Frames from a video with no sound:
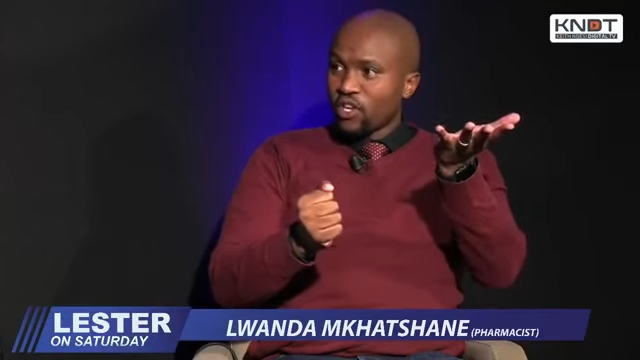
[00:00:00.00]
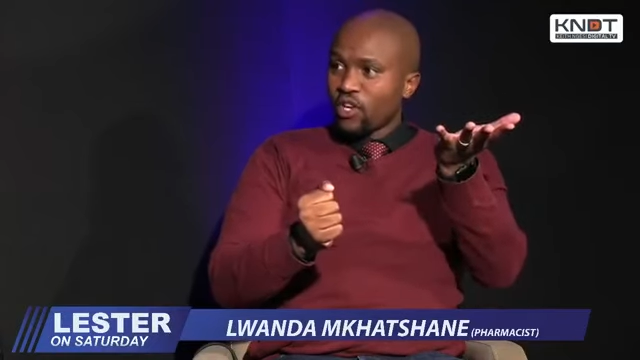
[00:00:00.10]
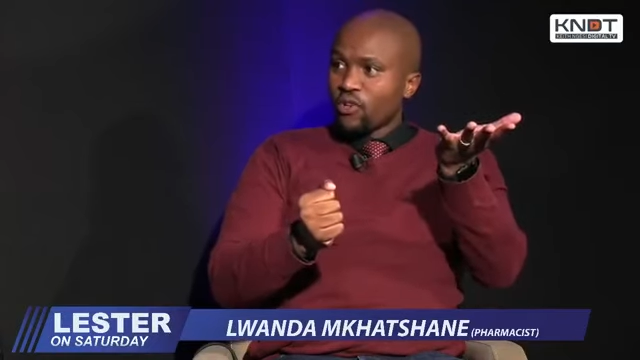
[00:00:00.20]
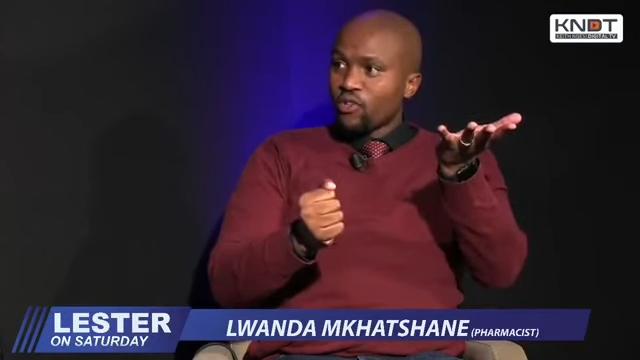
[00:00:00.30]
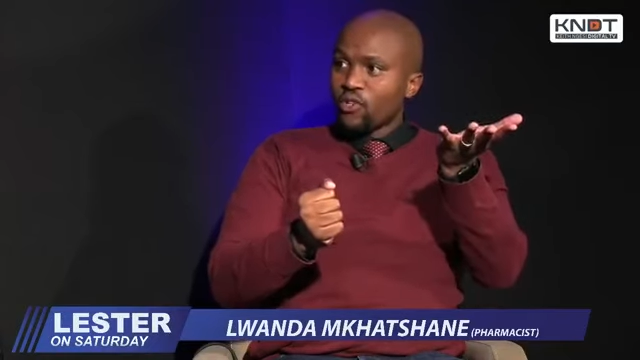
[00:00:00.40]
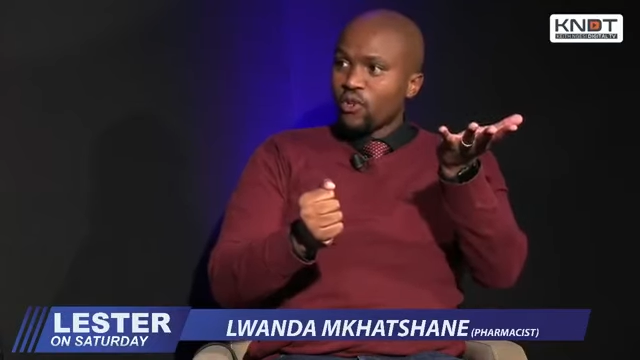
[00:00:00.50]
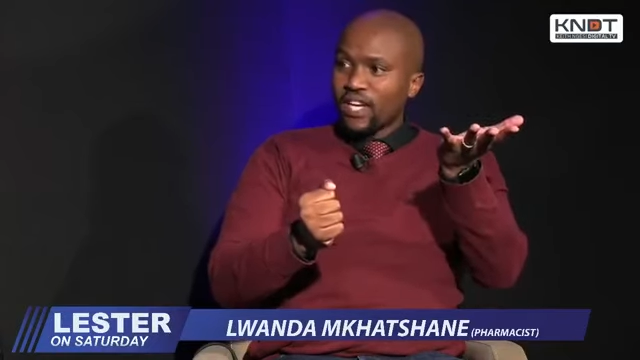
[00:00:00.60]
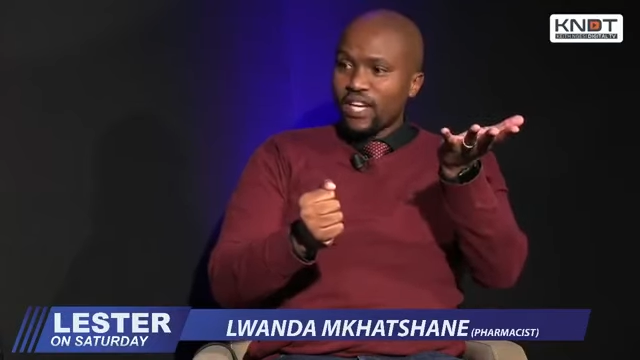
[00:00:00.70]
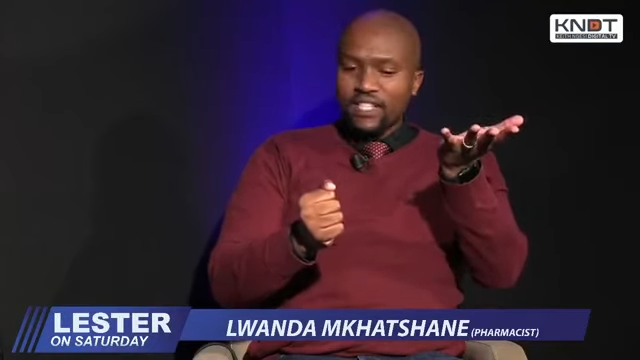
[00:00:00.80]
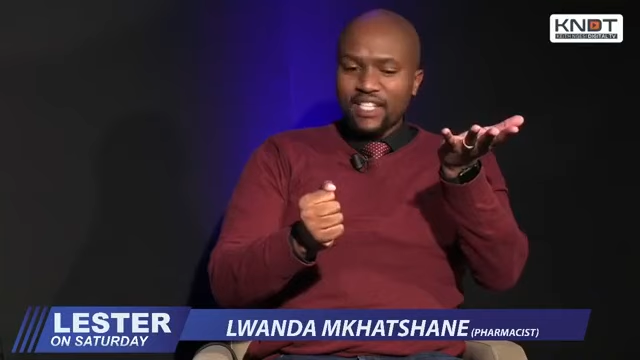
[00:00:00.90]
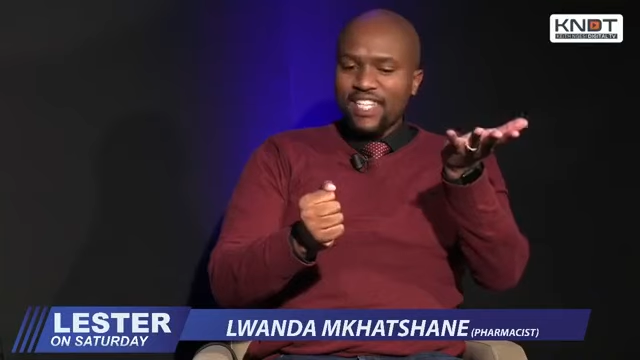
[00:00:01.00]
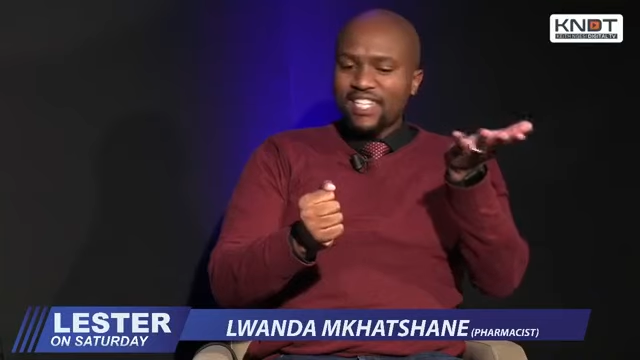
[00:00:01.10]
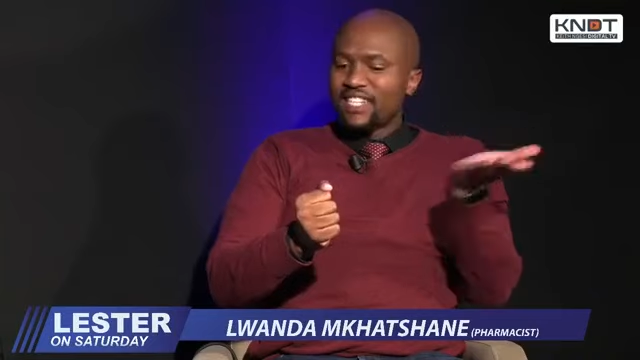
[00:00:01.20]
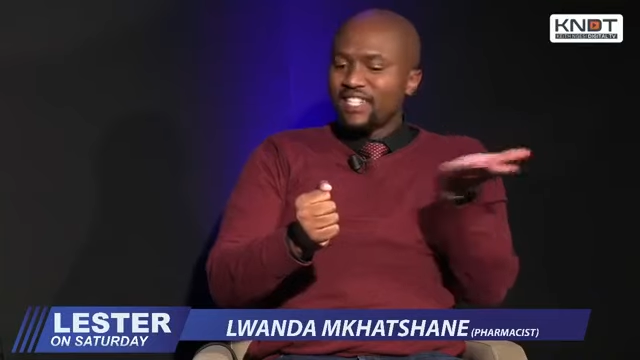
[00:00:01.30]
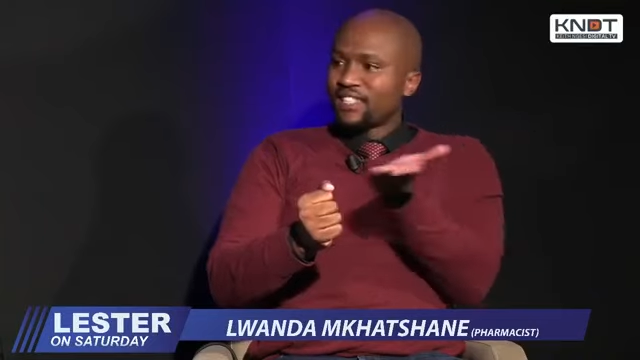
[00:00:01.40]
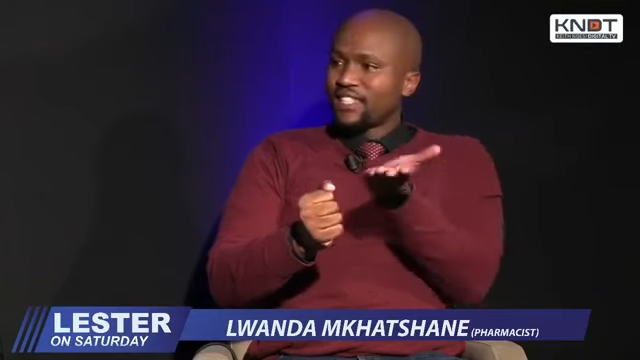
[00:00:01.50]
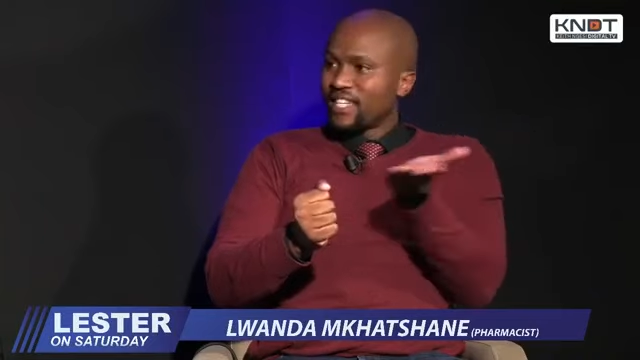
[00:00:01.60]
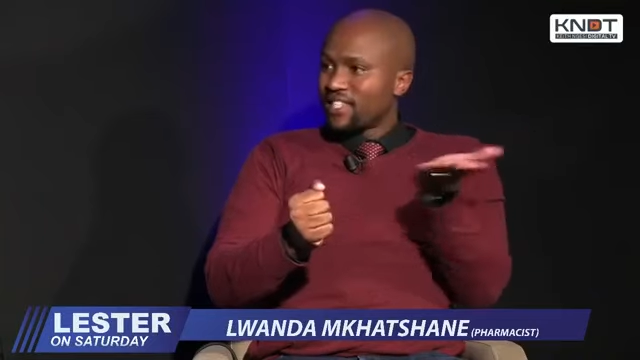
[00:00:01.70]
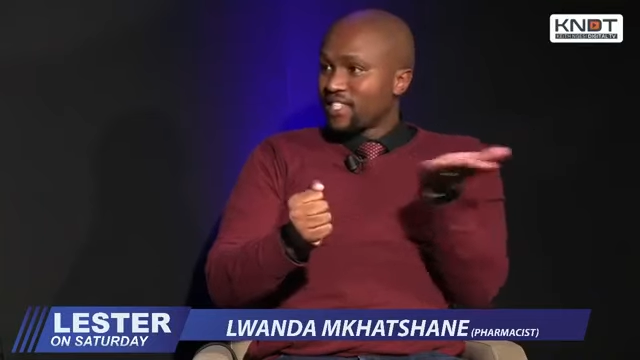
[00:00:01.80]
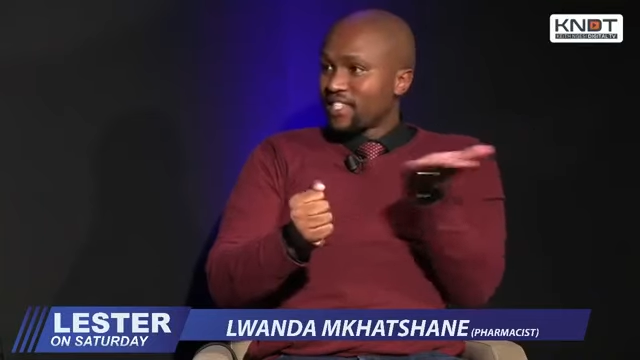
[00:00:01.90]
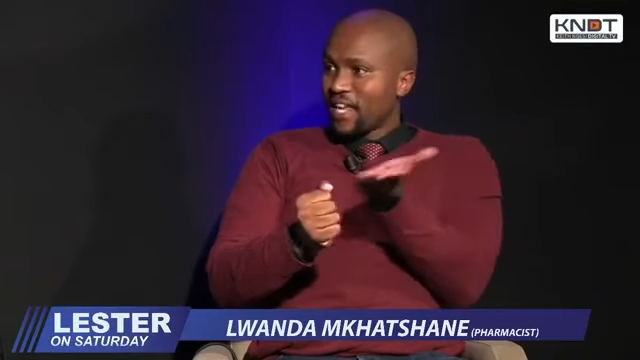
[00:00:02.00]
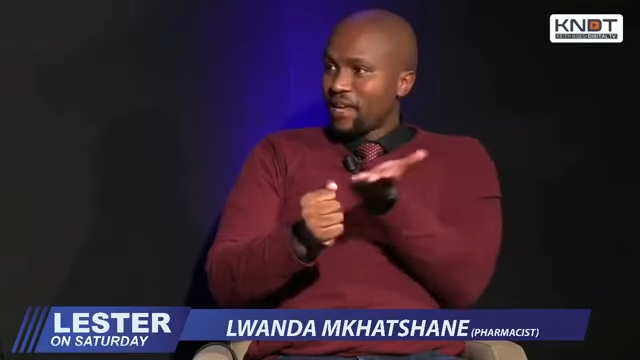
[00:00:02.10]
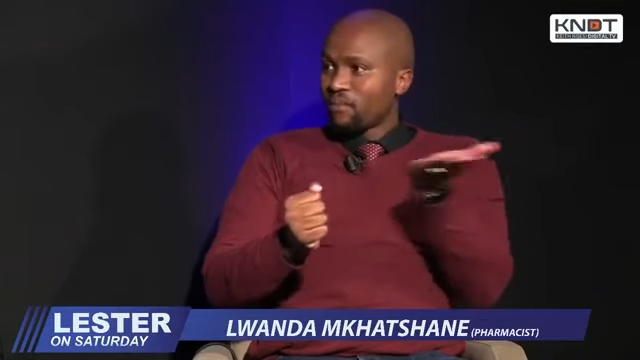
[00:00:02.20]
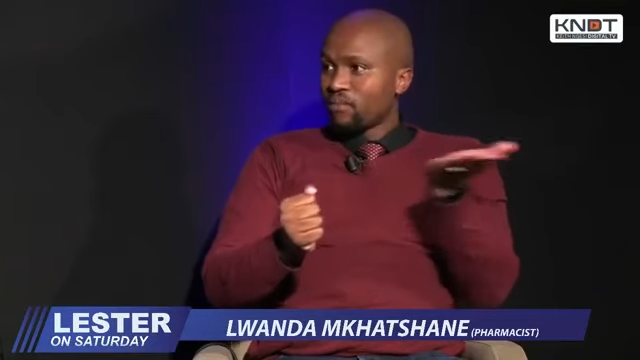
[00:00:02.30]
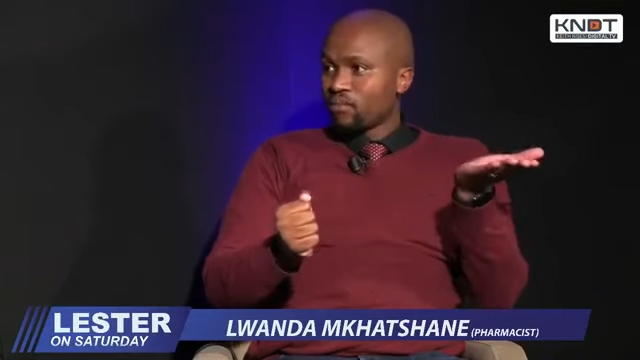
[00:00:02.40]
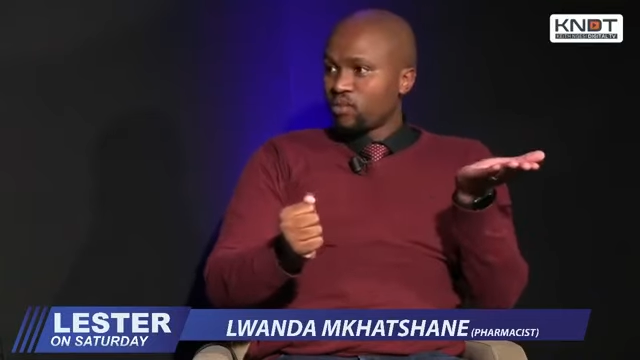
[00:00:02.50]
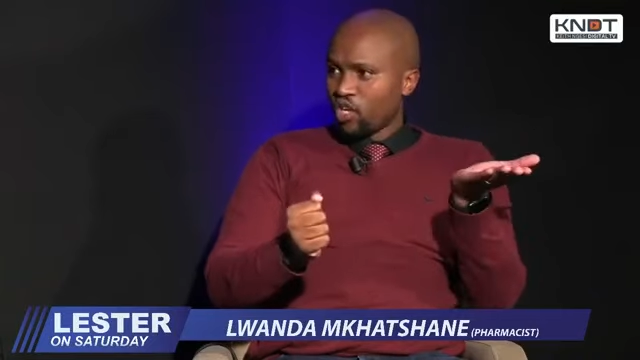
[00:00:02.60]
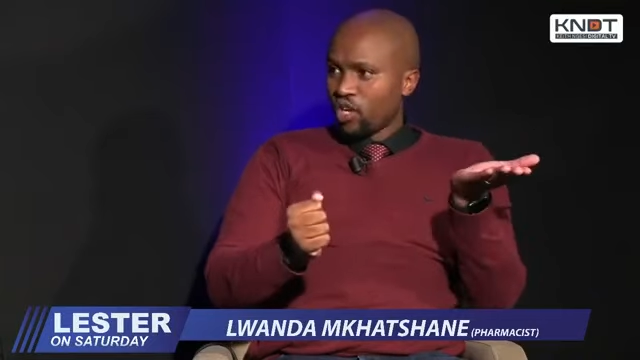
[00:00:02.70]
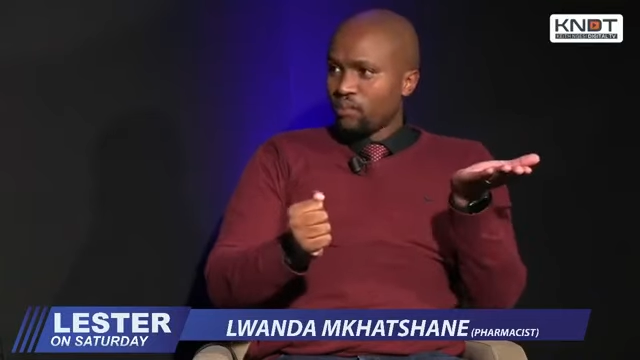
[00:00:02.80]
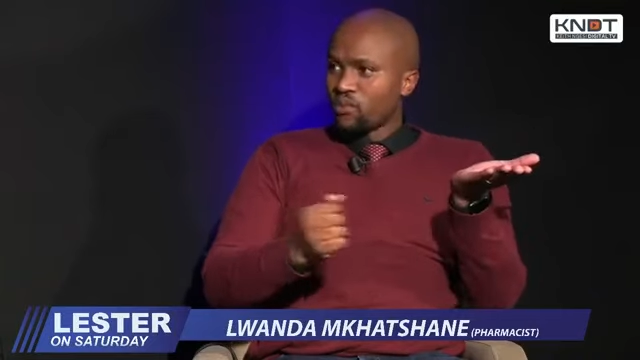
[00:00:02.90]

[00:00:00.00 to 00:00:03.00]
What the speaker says: So that it still does the same job.